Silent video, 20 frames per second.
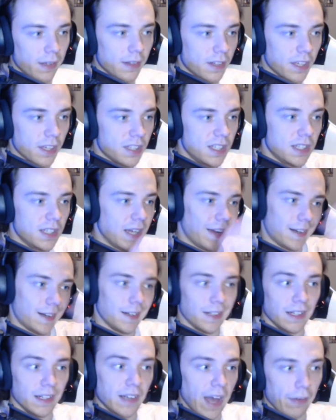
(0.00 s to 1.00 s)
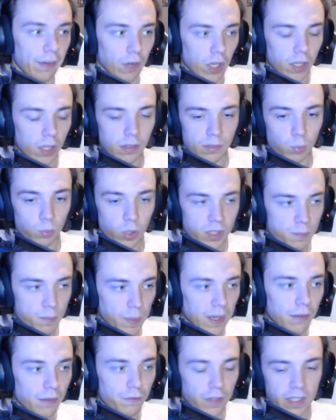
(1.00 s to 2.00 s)
because he technically never was
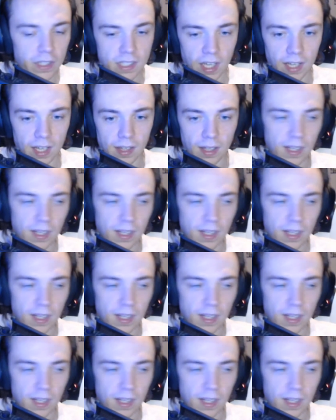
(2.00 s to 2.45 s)
beaten for the title.